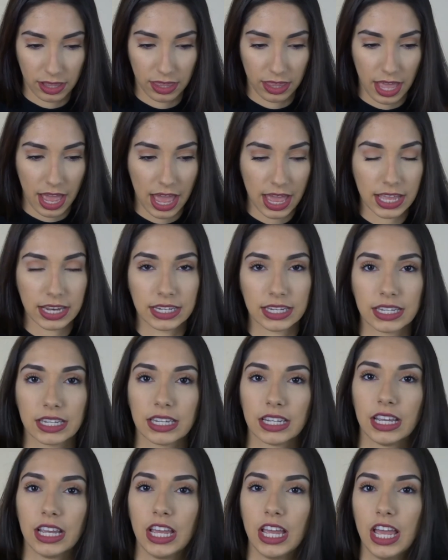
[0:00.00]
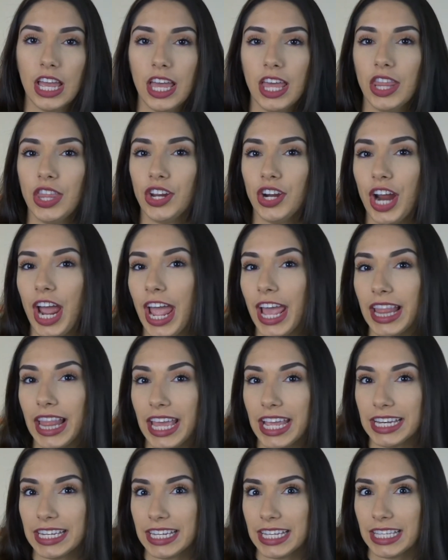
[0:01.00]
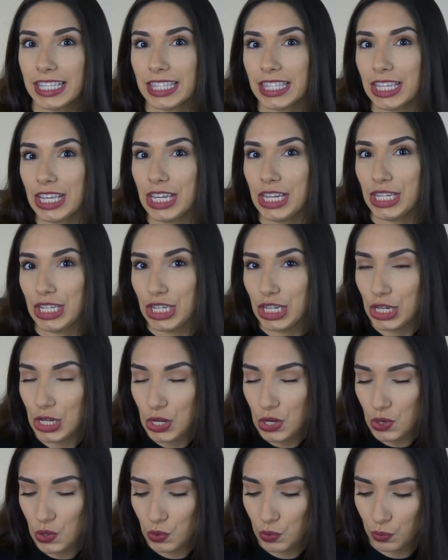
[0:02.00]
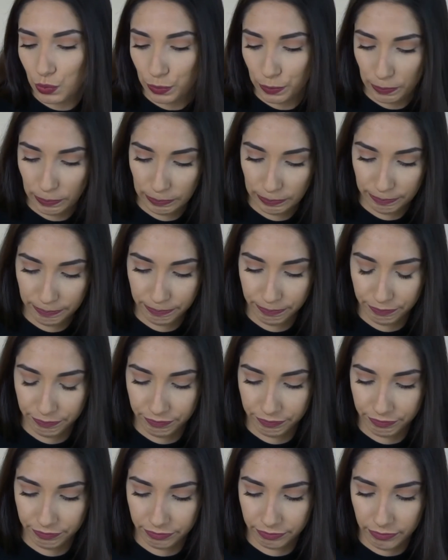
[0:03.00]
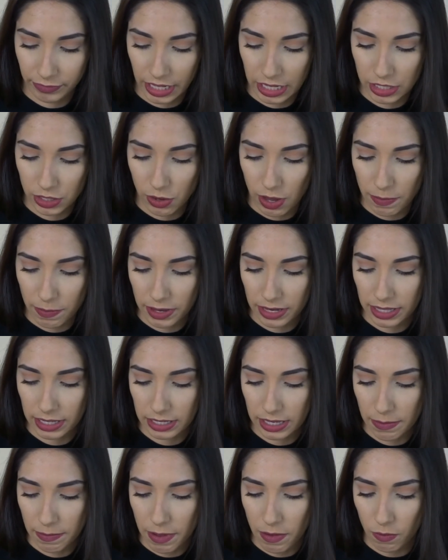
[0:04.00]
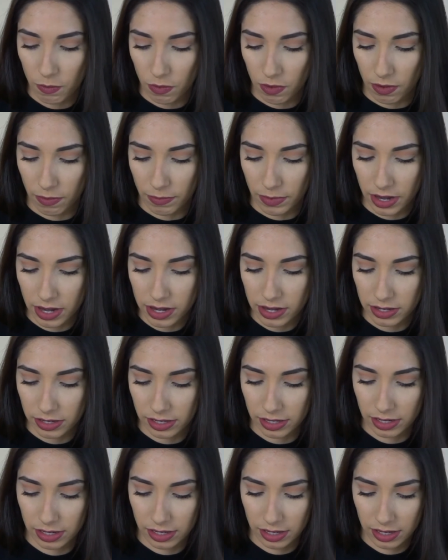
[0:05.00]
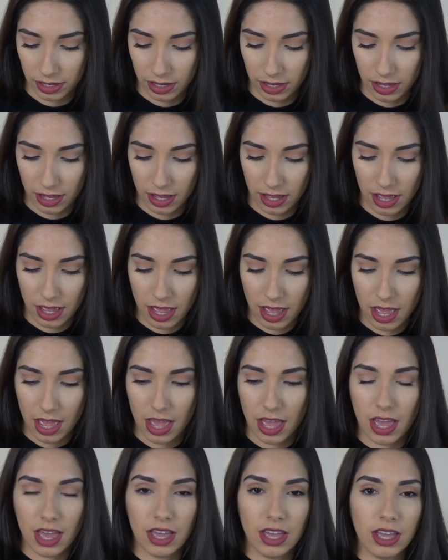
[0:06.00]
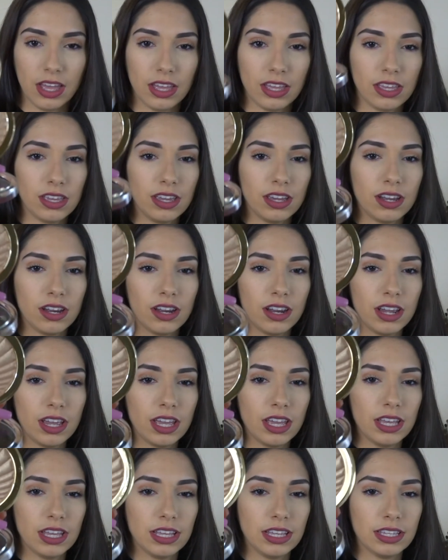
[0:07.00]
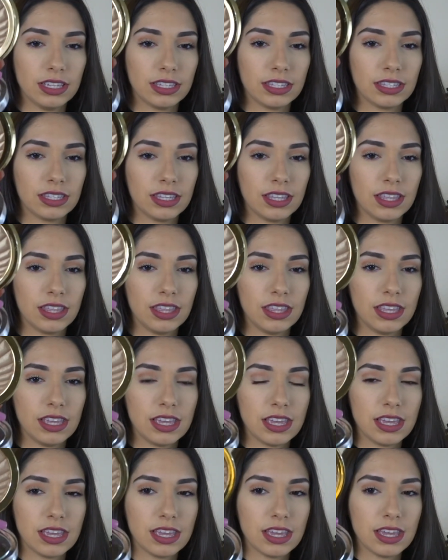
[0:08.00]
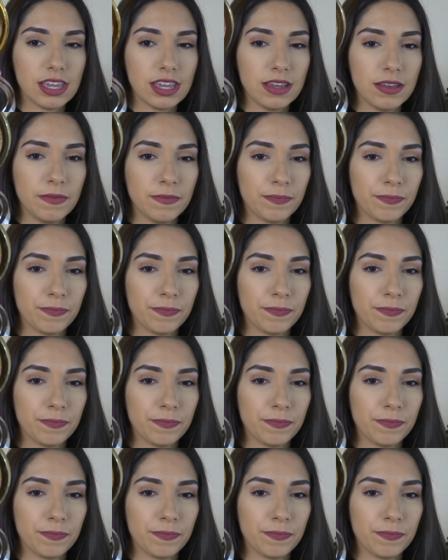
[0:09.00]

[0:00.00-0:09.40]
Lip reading: that their highlight is good too. So I picked this up at Walmart. Here is the...